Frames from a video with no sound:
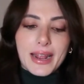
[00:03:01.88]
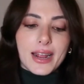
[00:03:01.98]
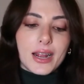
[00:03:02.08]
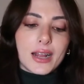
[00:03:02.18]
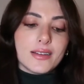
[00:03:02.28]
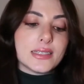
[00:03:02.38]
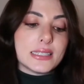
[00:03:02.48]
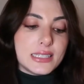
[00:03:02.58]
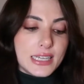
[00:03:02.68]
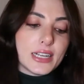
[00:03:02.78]
pair of
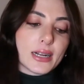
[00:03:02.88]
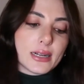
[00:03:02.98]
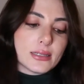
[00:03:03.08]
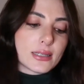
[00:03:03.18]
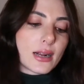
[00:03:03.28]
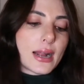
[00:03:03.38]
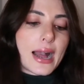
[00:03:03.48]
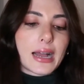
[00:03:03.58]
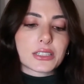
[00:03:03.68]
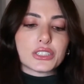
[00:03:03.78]
sneakers are
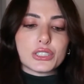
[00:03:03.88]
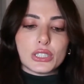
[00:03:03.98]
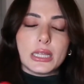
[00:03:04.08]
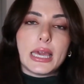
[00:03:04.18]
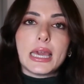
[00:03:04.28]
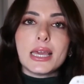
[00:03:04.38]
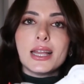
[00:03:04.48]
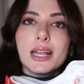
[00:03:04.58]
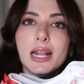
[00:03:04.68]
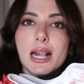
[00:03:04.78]
actually
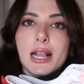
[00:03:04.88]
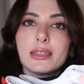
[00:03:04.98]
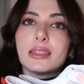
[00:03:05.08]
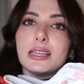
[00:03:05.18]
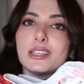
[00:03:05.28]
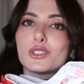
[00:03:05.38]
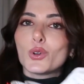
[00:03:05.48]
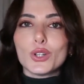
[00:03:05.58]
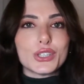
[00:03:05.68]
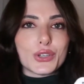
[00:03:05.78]
these
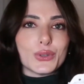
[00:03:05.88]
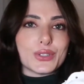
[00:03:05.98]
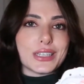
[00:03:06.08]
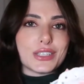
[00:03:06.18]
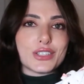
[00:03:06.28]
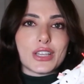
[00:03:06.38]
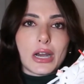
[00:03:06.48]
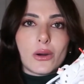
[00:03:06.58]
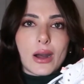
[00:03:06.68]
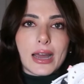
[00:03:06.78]
Golden Gooses.
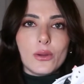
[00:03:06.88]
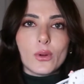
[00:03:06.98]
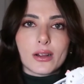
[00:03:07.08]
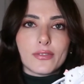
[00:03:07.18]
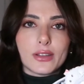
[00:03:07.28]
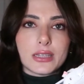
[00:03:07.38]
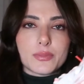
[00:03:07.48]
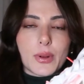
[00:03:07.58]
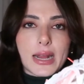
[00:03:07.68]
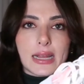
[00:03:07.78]
So I work for this
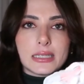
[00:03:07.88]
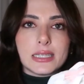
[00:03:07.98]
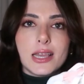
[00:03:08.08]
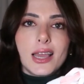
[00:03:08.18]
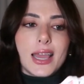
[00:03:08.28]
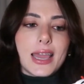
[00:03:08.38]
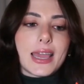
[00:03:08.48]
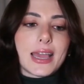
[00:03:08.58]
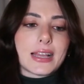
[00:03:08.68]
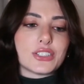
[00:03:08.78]
brand
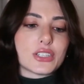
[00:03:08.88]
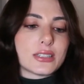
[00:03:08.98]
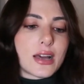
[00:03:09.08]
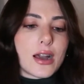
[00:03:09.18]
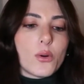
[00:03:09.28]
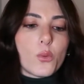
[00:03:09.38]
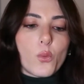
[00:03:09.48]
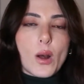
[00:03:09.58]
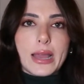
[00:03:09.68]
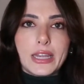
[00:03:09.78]
and just thought,
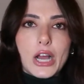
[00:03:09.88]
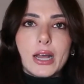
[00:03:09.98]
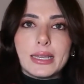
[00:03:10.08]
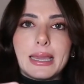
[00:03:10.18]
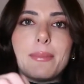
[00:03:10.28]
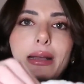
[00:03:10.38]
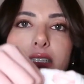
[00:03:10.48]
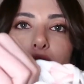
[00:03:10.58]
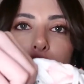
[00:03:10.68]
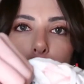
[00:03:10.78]
why not get
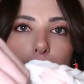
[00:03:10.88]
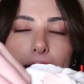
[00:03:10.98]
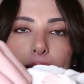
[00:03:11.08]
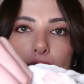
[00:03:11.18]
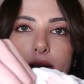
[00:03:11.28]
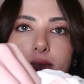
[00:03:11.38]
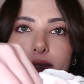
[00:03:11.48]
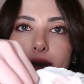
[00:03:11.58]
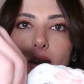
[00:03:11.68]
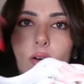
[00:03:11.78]
myself a pair?
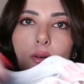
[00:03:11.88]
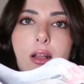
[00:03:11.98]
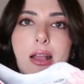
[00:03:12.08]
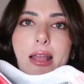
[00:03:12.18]
So